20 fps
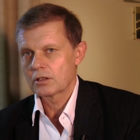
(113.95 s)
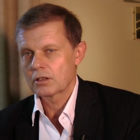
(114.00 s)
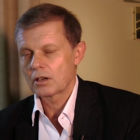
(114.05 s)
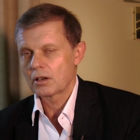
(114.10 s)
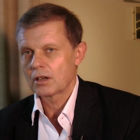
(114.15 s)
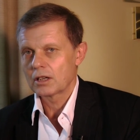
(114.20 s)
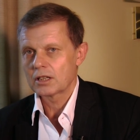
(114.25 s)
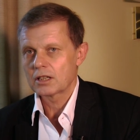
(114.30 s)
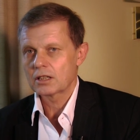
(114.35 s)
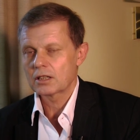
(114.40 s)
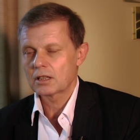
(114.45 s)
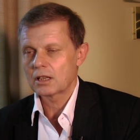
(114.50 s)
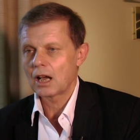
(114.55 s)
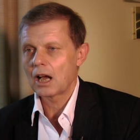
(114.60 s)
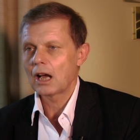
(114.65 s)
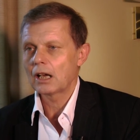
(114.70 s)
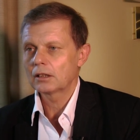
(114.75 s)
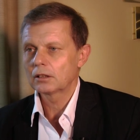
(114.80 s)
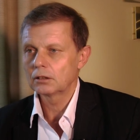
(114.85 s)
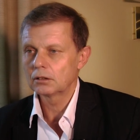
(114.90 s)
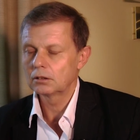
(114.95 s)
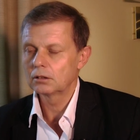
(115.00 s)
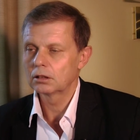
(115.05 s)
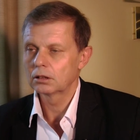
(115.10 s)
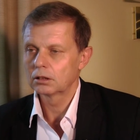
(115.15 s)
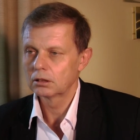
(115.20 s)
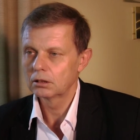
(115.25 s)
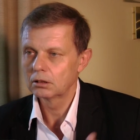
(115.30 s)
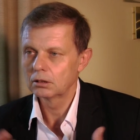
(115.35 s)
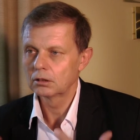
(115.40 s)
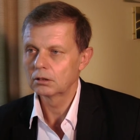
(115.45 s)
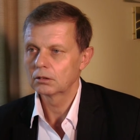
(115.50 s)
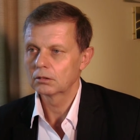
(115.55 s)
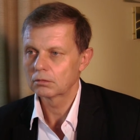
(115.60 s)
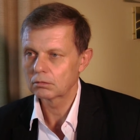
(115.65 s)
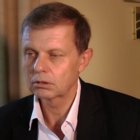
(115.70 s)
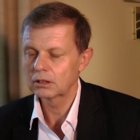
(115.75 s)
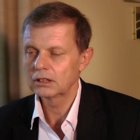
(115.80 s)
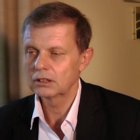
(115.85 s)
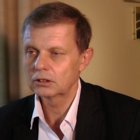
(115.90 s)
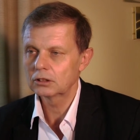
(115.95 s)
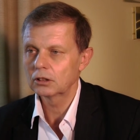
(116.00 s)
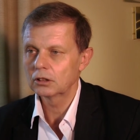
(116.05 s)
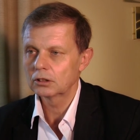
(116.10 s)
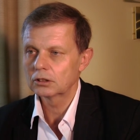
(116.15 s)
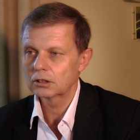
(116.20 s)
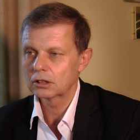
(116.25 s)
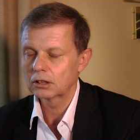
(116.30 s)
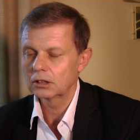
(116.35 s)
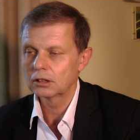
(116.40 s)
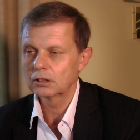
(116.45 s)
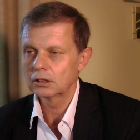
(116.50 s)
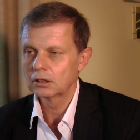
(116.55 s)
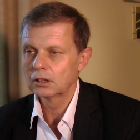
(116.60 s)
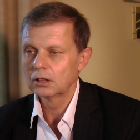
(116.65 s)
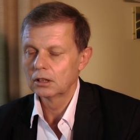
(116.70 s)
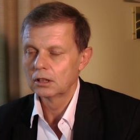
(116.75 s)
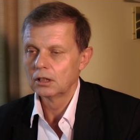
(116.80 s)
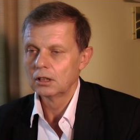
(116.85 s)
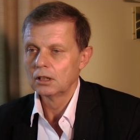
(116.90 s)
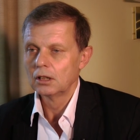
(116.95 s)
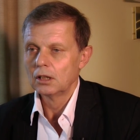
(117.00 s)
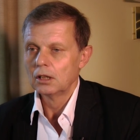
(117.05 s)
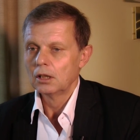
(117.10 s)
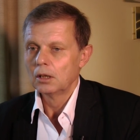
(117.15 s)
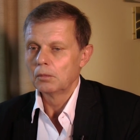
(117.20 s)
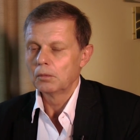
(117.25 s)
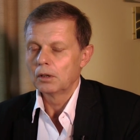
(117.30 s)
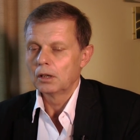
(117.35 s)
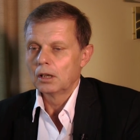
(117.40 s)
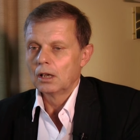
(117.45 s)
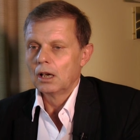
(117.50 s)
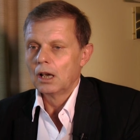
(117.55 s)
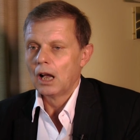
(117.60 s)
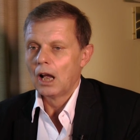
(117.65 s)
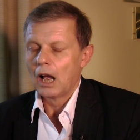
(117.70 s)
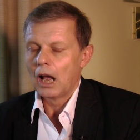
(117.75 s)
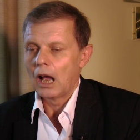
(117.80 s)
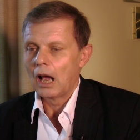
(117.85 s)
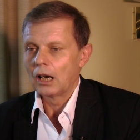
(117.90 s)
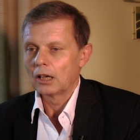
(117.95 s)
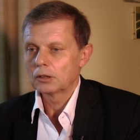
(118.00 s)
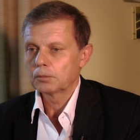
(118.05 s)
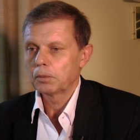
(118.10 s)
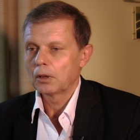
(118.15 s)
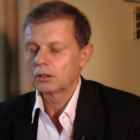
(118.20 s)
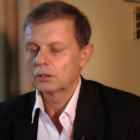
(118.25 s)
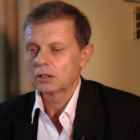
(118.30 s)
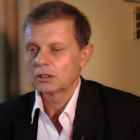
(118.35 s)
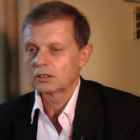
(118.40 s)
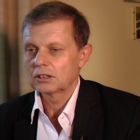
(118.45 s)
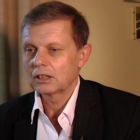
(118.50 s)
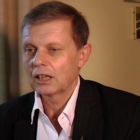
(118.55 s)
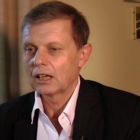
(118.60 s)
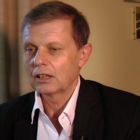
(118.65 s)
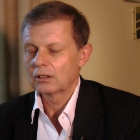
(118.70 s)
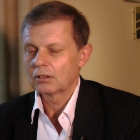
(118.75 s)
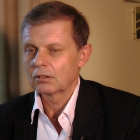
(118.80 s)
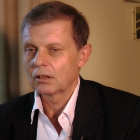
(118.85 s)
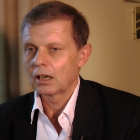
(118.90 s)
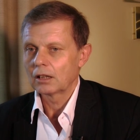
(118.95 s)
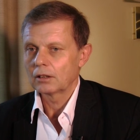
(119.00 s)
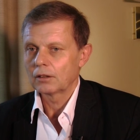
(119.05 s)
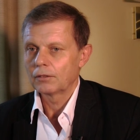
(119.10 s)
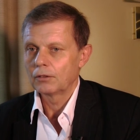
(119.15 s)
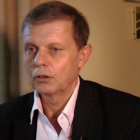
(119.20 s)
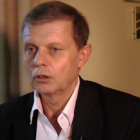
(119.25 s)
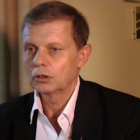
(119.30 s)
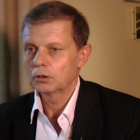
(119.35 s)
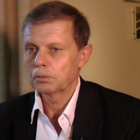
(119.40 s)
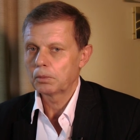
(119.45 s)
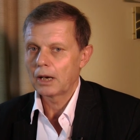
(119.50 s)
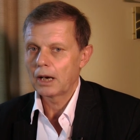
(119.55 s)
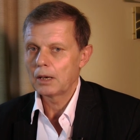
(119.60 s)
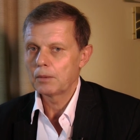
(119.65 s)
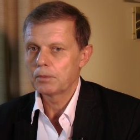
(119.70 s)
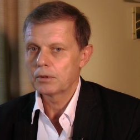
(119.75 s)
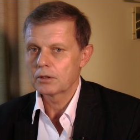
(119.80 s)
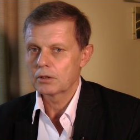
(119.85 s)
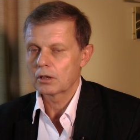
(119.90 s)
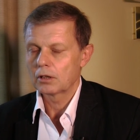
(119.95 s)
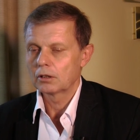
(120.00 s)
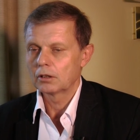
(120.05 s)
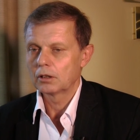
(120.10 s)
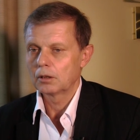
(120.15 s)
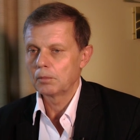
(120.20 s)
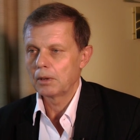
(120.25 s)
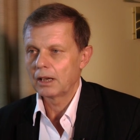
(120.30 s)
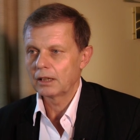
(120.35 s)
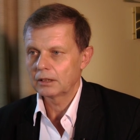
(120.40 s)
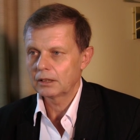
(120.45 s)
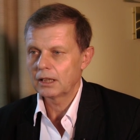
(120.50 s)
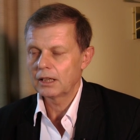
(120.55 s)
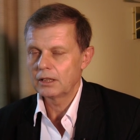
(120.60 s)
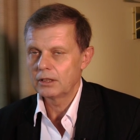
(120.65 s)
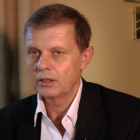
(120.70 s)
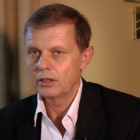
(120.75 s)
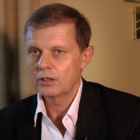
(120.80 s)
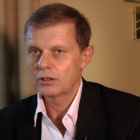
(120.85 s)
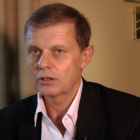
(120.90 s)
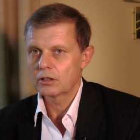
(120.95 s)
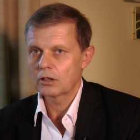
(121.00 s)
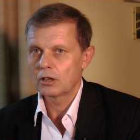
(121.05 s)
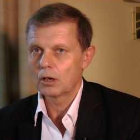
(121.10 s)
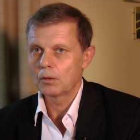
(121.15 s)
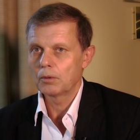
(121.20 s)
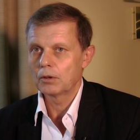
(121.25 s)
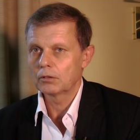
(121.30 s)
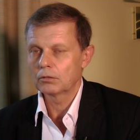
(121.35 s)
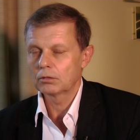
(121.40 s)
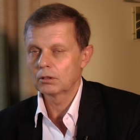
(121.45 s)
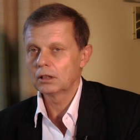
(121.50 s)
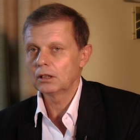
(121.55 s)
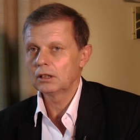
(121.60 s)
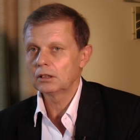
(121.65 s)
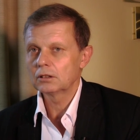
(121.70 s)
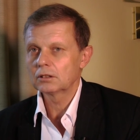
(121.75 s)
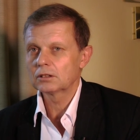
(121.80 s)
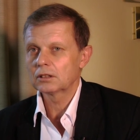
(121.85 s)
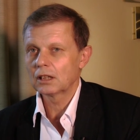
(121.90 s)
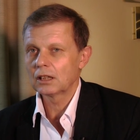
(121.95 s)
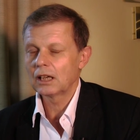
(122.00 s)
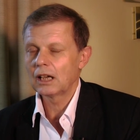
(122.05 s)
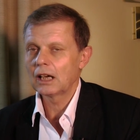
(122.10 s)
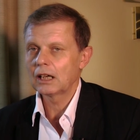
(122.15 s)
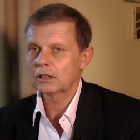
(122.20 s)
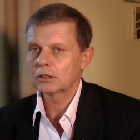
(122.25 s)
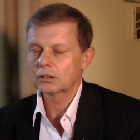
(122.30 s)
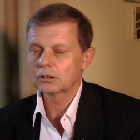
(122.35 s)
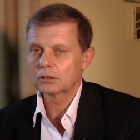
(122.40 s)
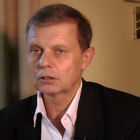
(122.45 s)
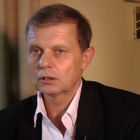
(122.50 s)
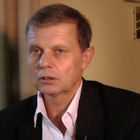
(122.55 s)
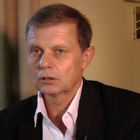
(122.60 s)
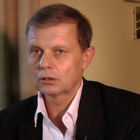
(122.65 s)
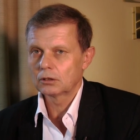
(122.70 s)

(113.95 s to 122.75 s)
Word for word: So I started researching it and I suppose I started to write the first papers on it about 10 years ago, but really it's the last